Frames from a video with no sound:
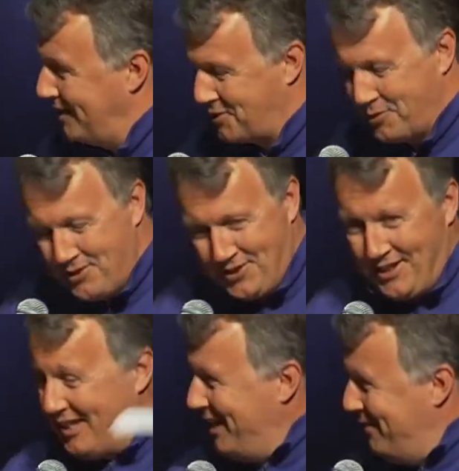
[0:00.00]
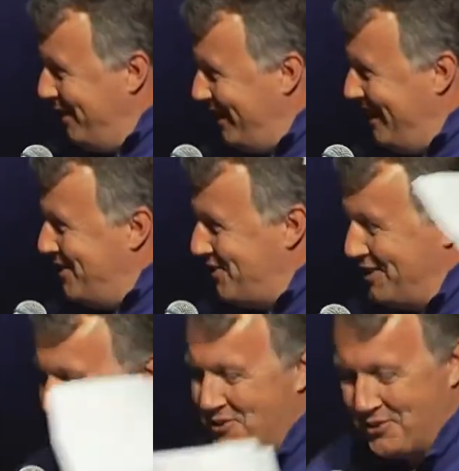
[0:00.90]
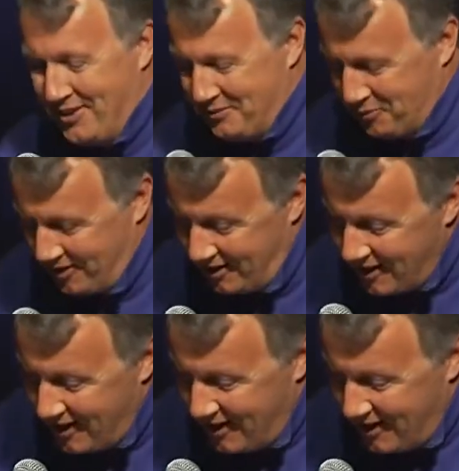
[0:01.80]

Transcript: because we're just talking about ancient history, right?